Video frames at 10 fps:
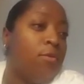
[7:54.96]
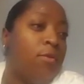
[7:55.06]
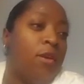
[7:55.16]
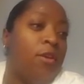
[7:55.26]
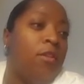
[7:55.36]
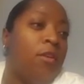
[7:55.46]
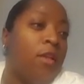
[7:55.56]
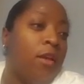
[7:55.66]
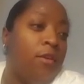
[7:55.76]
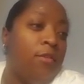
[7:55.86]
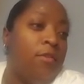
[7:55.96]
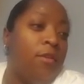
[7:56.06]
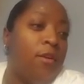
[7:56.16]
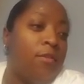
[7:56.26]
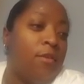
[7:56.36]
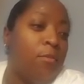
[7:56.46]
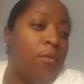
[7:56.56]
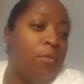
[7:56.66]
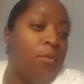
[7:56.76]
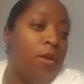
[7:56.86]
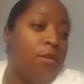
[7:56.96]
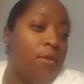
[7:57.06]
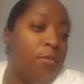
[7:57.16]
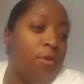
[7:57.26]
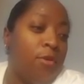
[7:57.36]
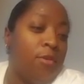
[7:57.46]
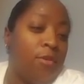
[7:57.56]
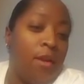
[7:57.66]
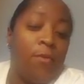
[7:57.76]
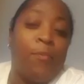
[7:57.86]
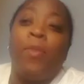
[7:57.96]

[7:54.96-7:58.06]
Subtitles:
I was going to say, you look like you're looking something up. You got something good to say.